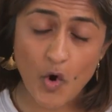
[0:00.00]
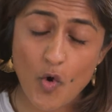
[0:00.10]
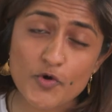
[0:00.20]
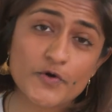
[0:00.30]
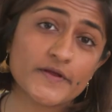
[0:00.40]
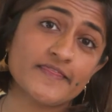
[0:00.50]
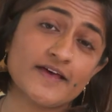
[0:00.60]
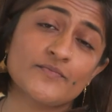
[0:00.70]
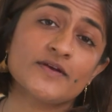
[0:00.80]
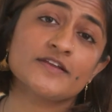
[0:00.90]
Ordering
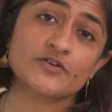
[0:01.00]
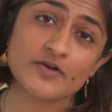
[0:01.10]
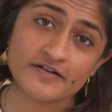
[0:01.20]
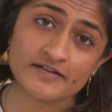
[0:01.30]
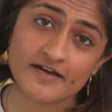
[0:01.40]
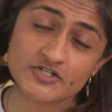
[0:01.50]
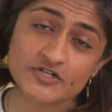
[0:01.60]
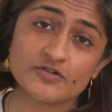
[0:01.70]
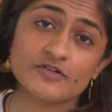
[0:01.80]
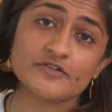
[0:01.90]
them in
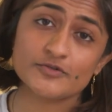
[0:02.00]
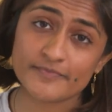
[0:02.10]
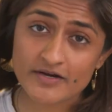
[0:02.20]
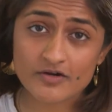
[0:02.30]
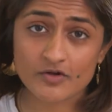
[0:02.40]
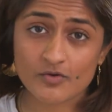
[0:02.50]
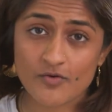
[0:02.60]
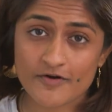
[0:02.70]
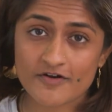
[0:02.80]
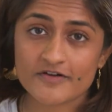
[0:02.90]
chronological numerical
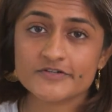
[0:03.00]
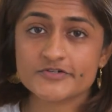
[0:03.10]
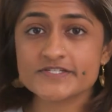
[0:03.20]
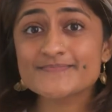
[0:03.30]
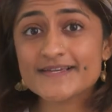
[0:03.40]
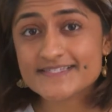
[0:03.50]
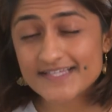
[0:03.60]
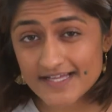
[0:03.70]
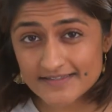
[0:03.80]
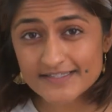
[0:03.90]
order just makes
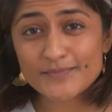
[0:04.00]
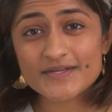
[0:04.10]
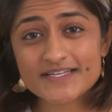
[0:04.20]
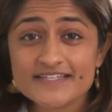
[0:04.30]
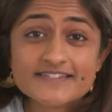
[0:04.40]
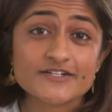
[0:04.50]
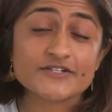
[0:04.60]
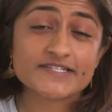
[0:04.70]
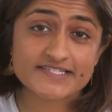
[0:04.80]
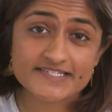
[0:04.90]
it a little bit easier
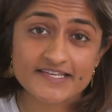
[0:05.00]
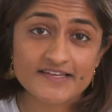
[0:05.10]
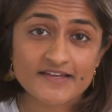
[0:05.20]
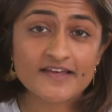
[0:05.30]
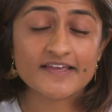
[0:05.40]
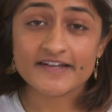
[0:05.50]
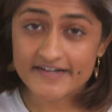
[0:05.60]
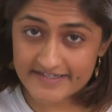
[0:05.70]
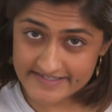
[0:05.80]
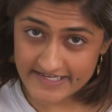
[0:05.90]
to see in
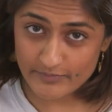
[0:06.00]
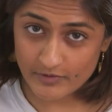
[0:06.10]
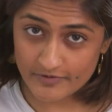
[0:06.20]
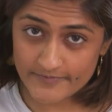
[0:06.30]
an example.